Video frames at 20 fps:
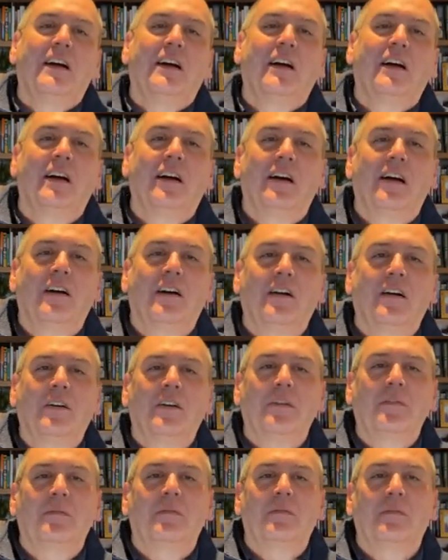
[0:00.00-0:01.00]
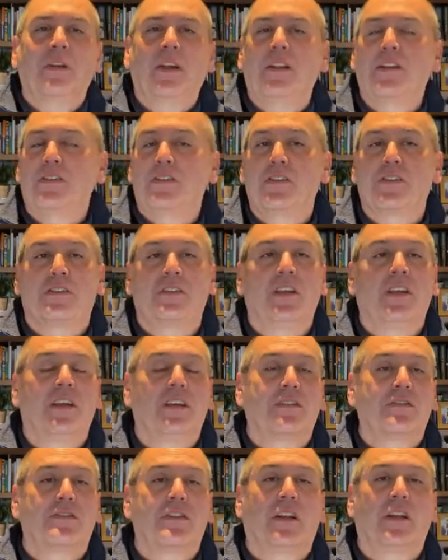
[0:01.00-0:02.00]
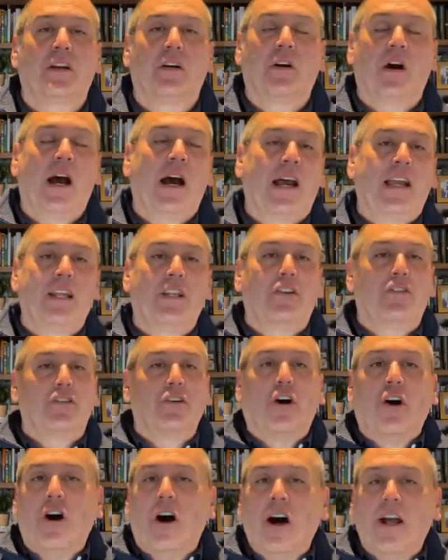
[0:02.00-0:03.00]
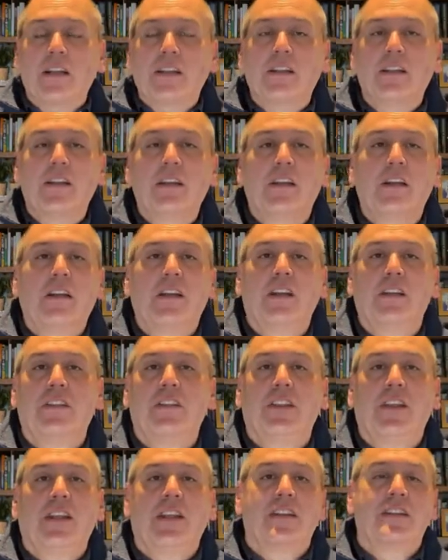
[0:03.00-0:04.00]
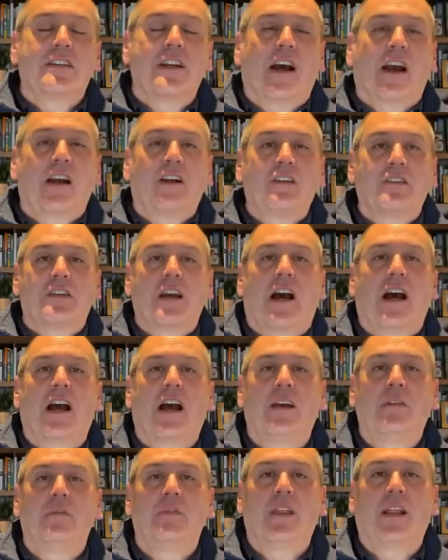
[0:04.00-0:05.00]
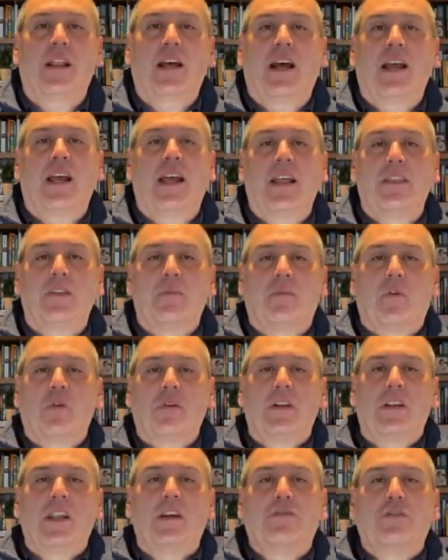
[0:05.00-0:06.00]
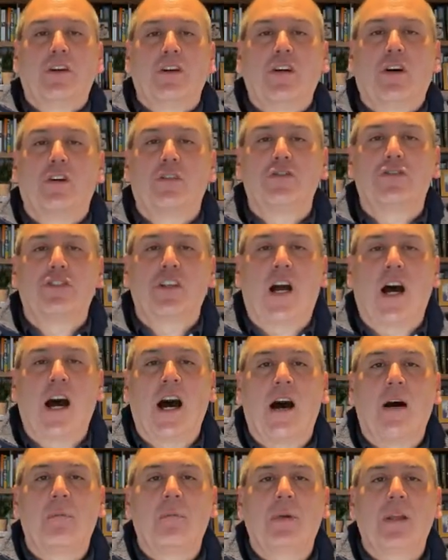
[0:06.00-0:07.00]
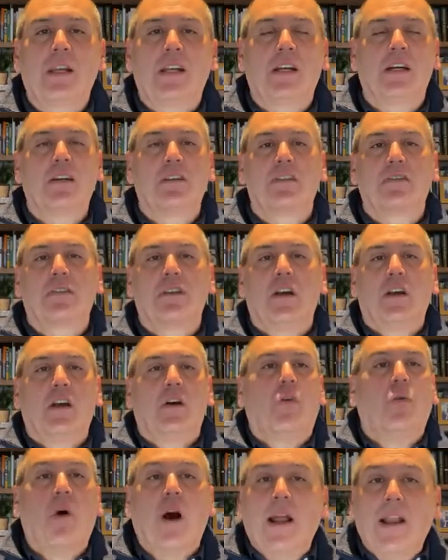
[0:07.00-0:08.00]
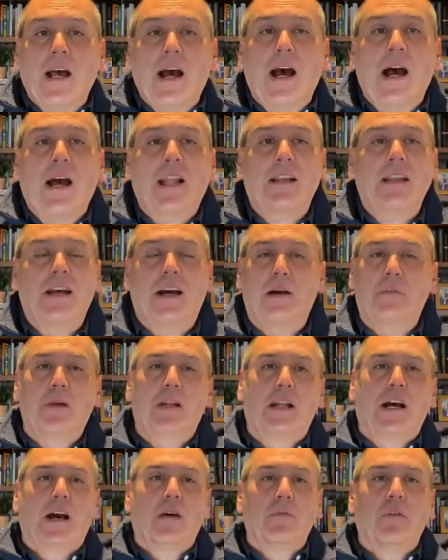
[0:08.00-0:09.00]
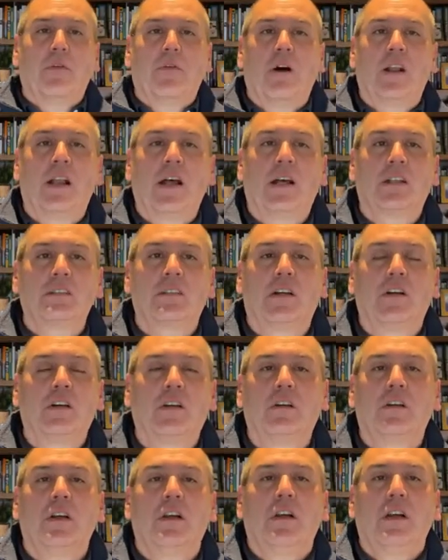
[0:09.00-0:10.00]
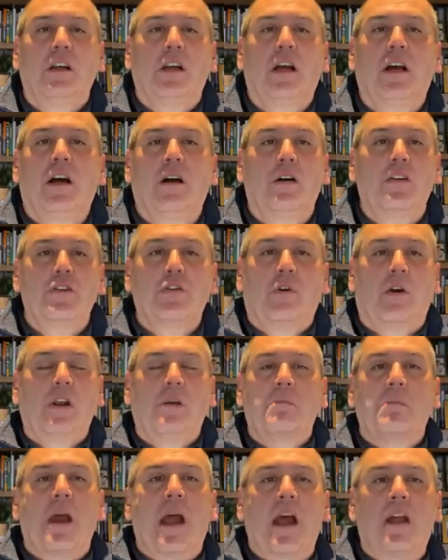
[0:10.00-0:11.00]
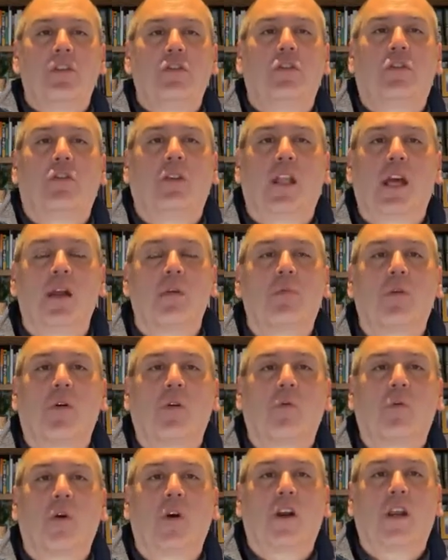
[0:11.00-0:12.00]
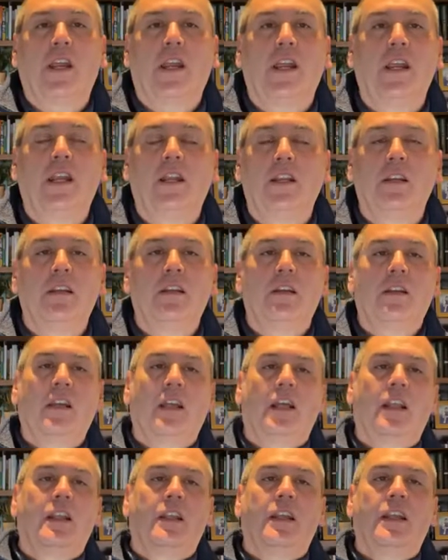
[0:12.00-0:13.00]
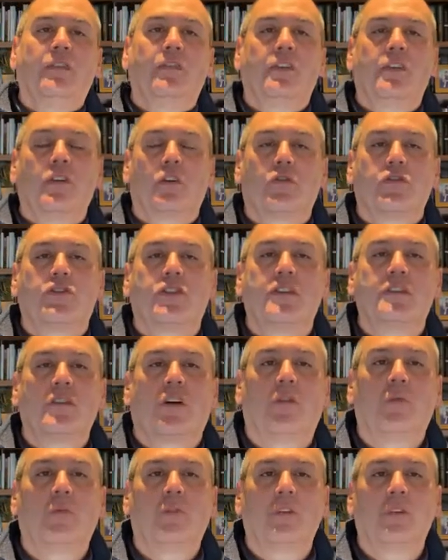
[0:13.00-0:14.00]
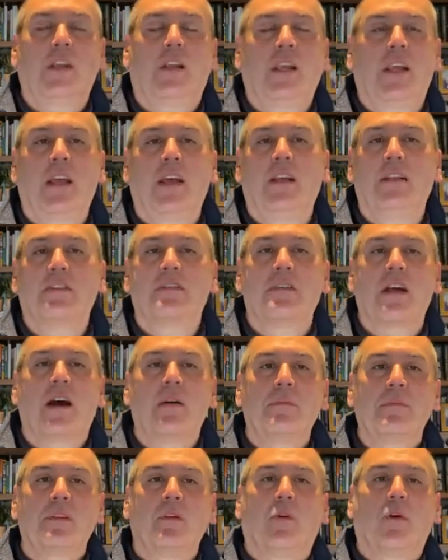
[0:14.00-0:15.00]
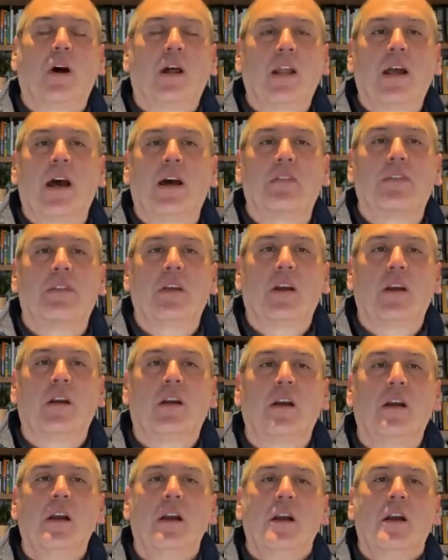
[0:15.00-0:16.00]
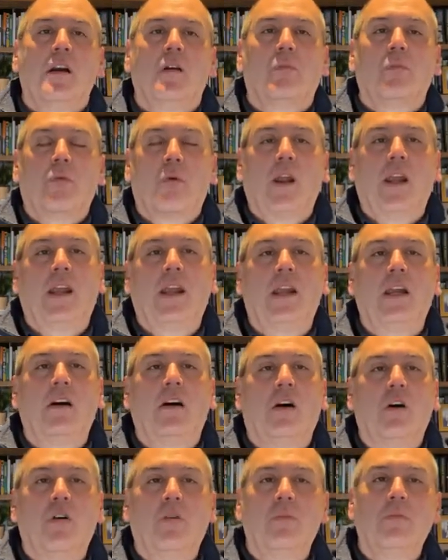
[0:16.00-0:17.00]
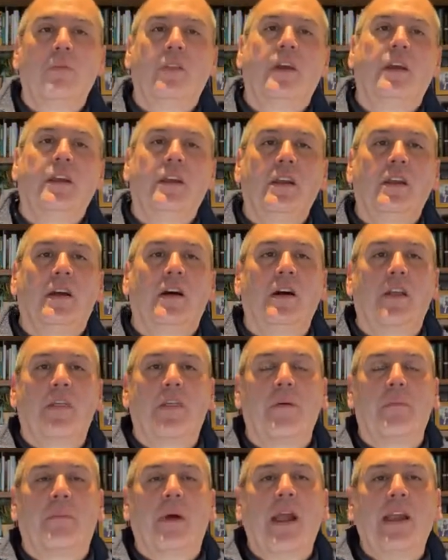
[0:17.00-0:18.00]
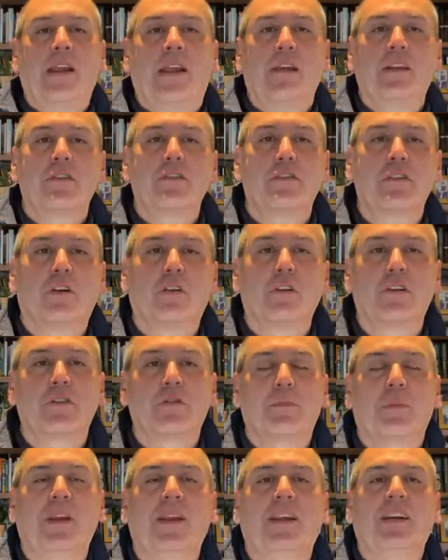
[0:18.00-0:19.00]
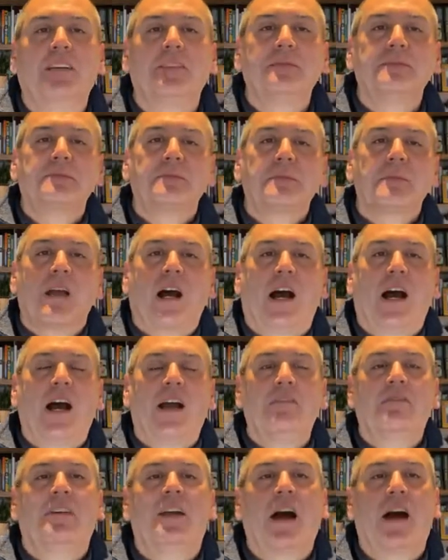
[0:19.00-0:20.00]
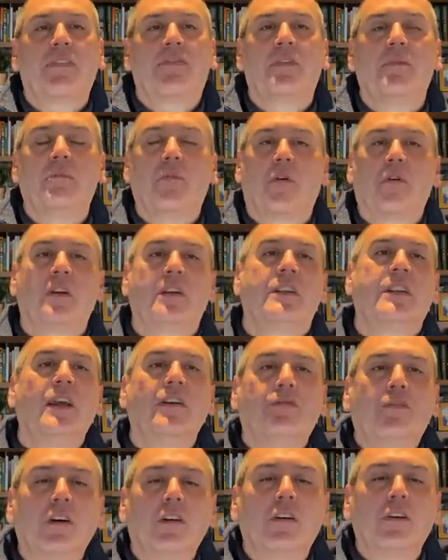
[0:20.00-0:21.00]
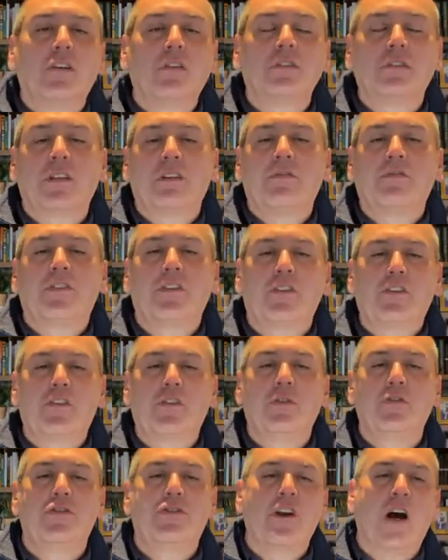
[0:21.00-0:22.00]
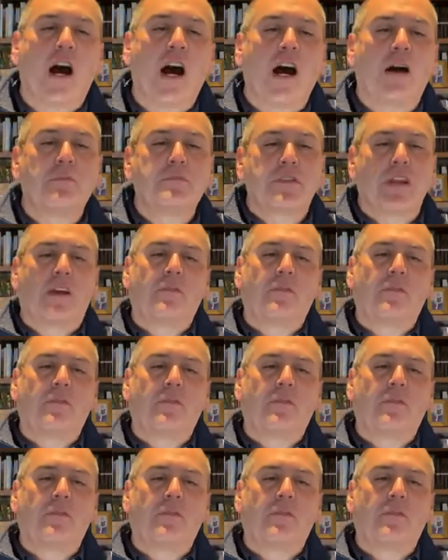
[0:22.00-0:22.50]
It just is, you know. I thought the entire time that I had the more difficult job, because why not? I mean, I'm the one out there doing manual labor, working, and even though she's home with the kids, I'm the one out there bringing home the bacon, so to speak. I've got the more difficult of the two jobs.